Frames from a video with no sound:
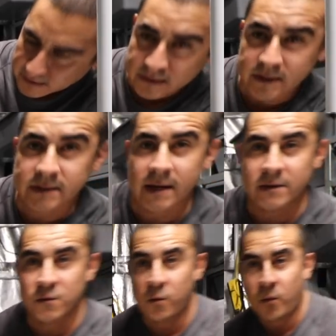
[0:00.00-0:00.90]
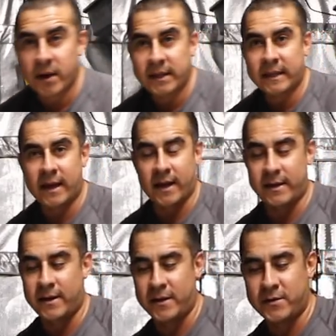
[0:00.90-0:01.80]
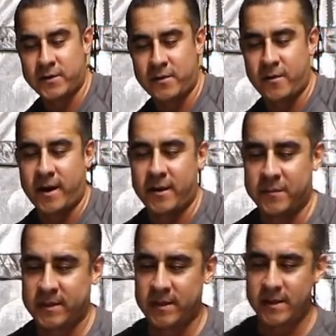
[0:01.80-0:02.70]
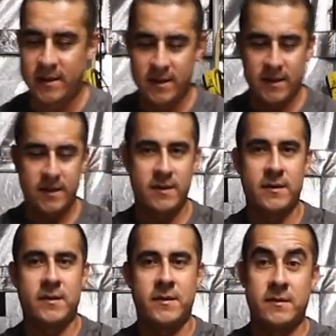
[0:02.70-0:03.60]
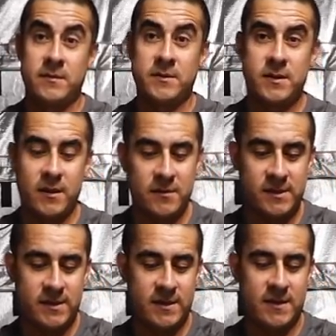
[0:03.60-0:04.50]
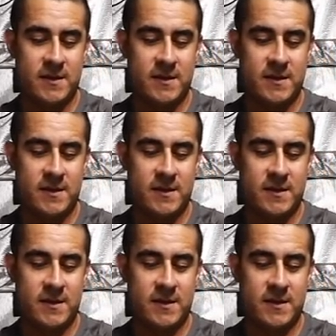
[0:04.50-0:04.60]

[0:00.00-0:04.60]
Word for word: She's at 2,900 grams. It's close.